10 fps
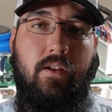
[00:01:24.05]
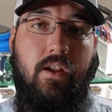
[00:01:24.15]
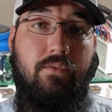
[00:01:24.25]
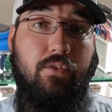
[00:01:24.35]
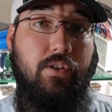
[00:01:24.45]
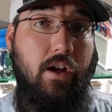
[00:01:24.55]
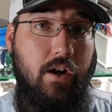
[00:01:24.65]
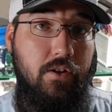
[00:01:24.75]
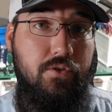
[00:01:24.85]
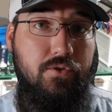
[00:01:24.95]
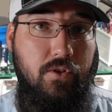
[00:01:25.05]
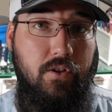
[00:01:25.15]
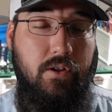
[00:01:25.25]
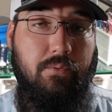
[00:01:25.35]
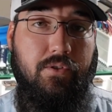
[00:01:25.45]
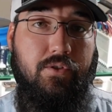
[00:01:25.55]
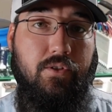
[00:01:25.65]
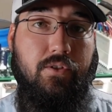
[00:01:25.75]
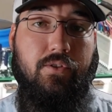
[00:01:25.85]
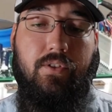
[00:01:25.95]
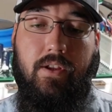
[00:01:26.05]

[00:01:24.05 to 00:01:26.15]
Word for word: If you're tired of struggling with chillers